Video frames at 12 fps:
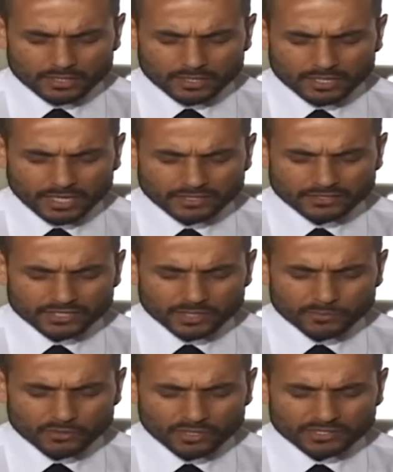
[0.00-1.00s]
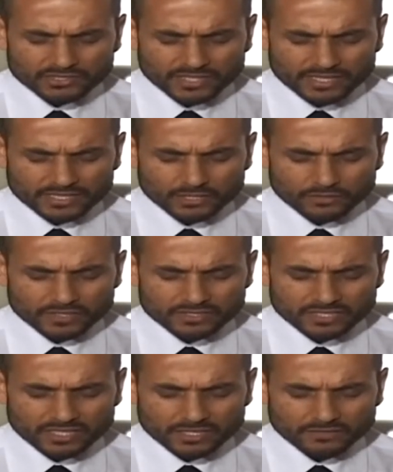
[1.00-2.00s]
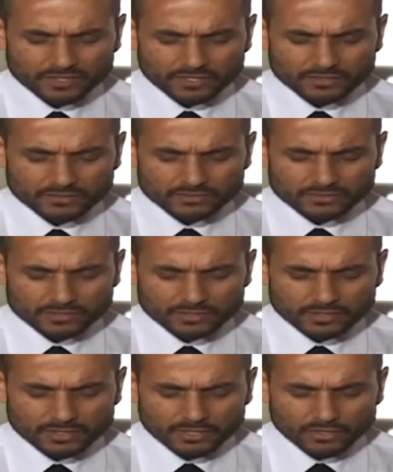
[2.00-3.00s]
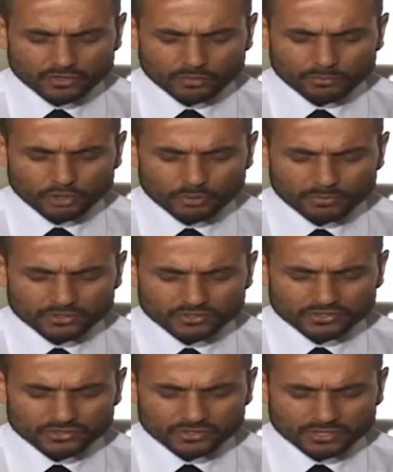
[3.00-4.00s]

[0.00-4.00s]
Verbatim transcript: gain a deeper understanding of its significance, the purpose